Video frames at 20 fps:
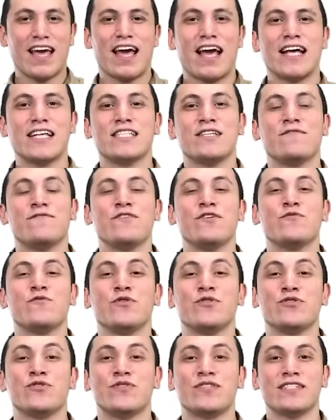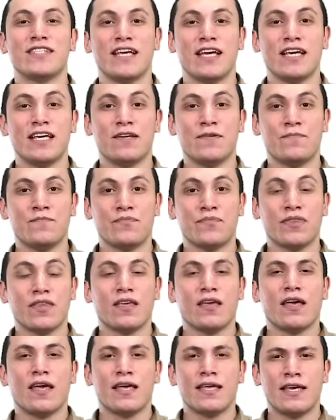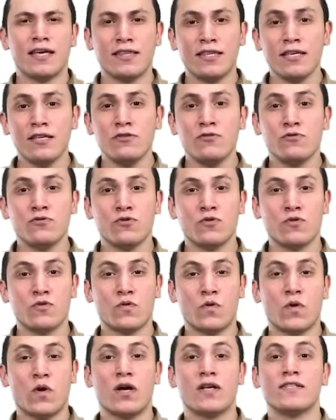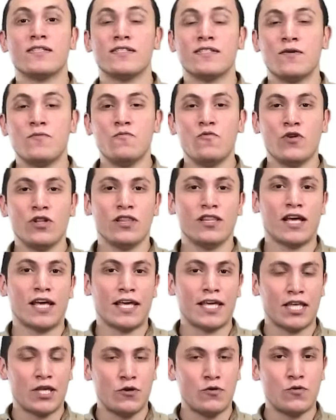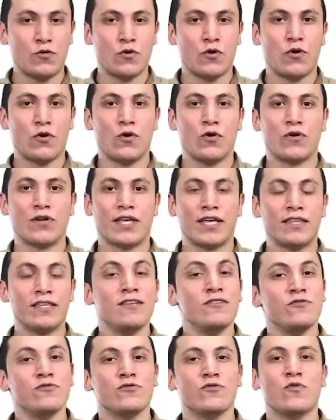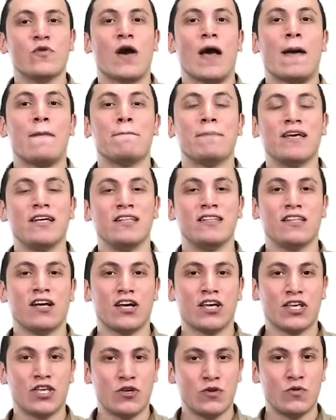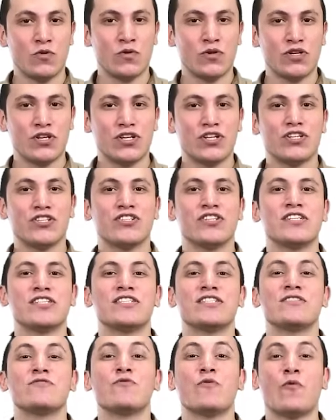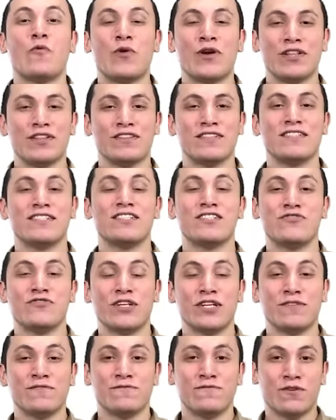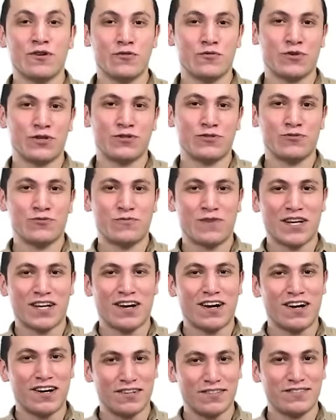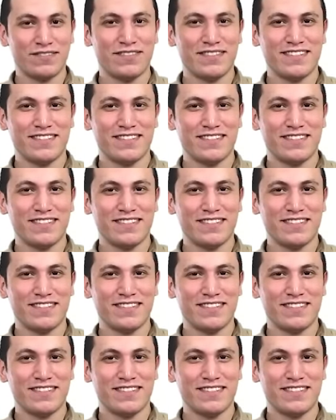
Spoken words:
As if you want to say, getting to know someone like you or getting to know a man like you just went straight forward to my heart.